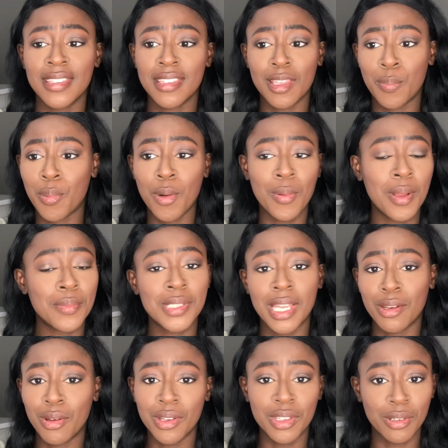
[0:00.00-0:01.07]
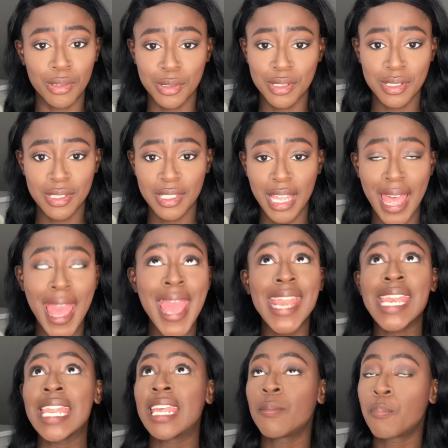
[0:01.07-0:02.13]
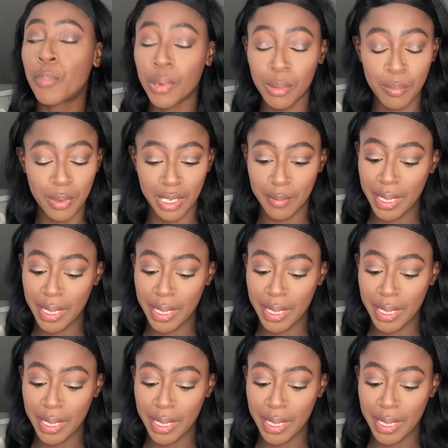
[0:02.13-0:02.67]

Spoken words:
the problems are not yours. Any problem,